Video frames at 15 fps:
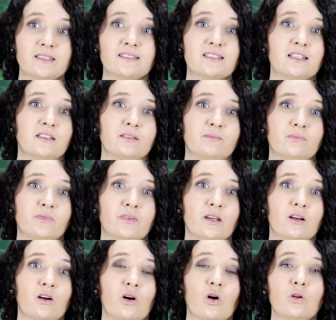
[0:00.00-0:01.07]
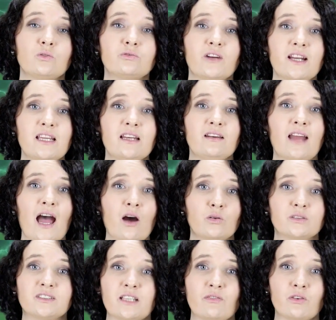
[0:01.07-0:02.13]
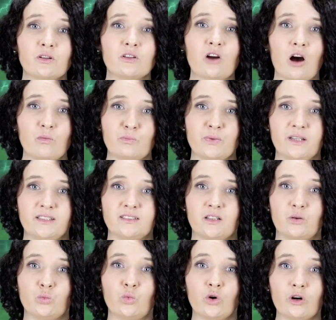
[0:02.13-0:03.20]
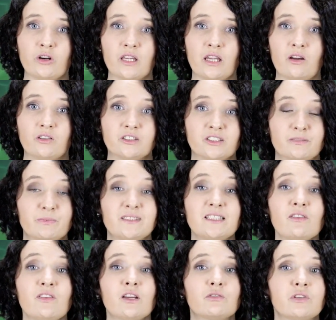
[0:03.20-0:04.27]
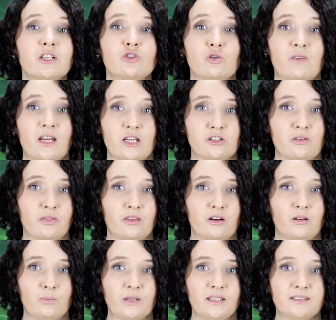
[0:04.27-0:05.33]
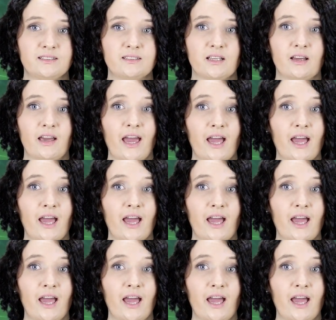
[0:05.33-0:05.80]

Still, Already now, several companies are working on specific rejuvenation therapies,